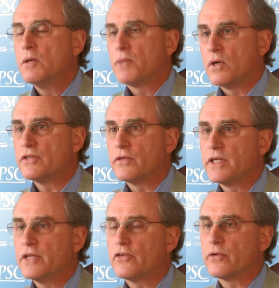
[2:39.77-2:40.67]
but also the
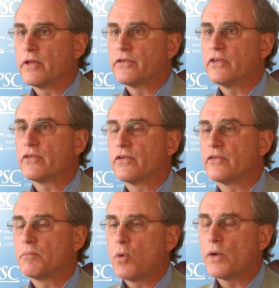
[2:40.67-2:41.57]
industry that seeks to
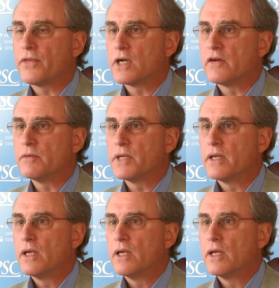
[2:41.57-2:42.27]
support the government.